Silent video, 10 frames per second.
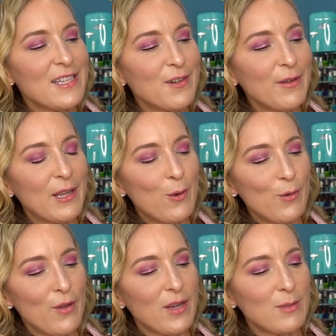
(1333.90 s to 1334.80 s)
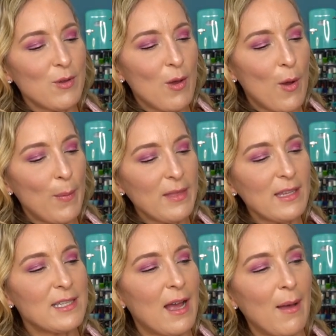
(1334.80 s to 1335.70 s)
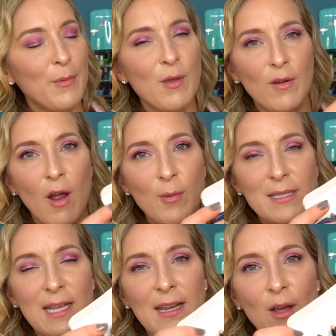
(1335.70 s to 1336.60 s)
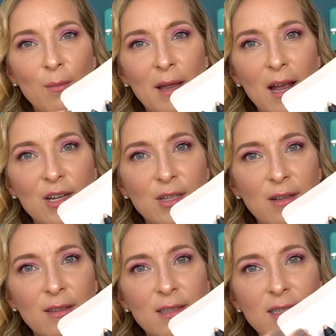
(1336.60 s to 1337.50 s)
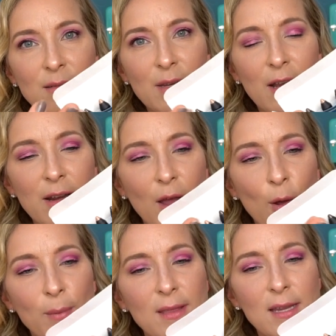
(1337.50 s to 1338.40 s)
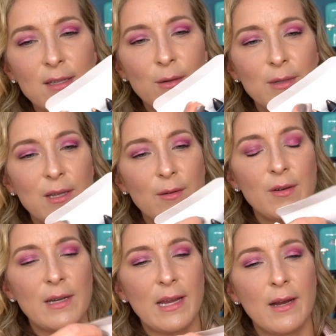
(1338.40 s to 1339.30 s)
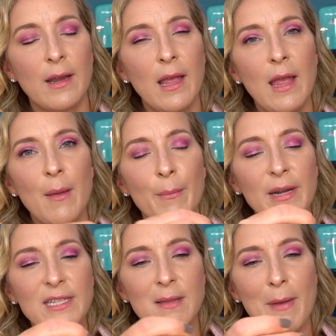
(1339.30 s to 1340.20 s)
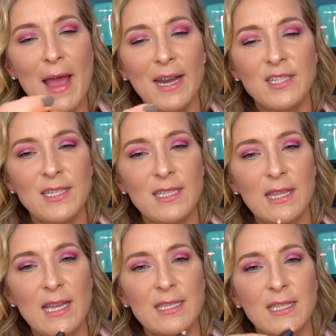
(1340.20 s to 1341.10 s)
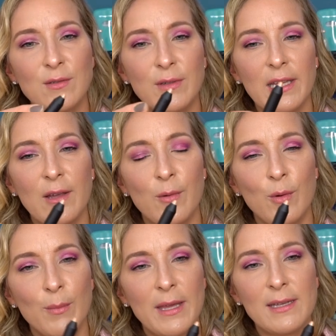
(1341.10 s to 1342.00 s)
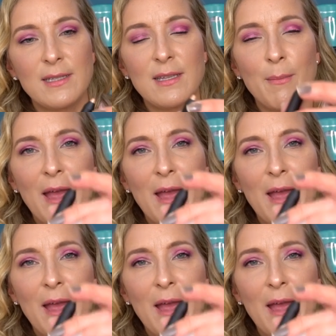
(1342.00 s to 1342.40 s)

These are really cool though because when you open these up, you're always like, oh my gosh, are, did somebody already open these or what's going on here? But it's the packaging to these that's really cool because the